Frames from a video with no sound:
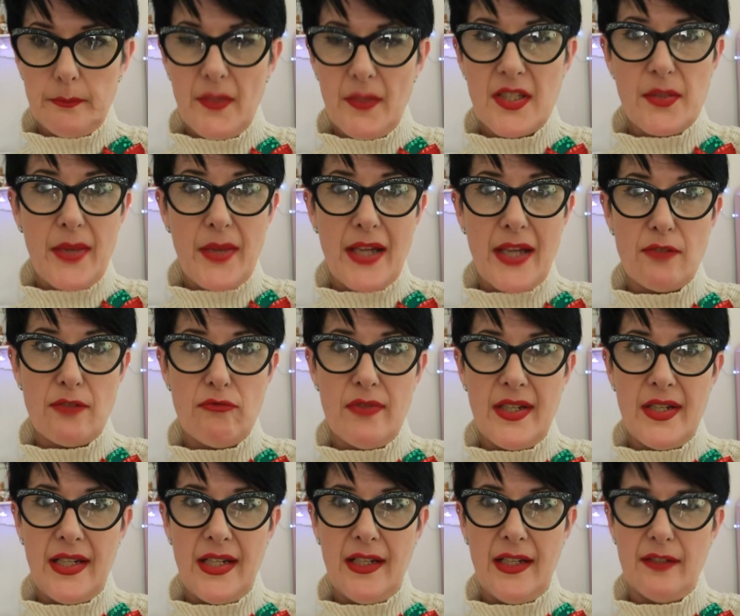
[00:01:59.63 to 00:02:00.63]
so we had a
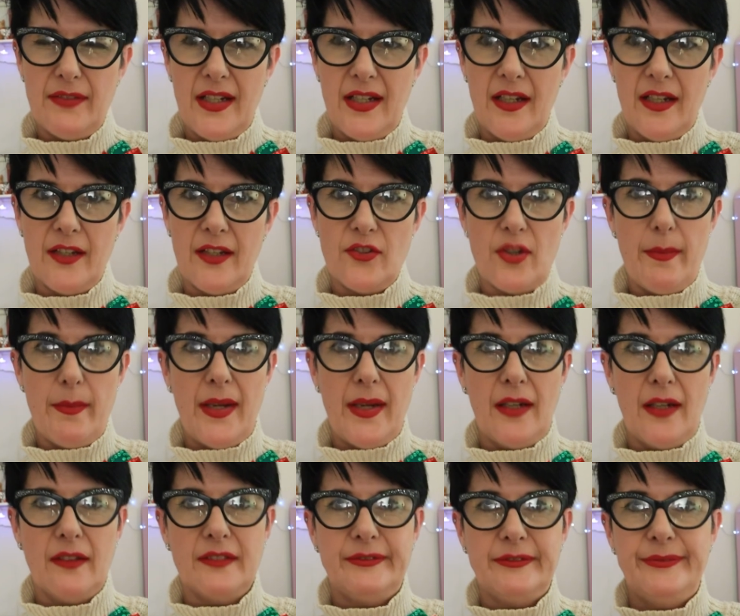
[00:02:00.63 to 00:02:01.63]
really lovely lunch. I mean, uh,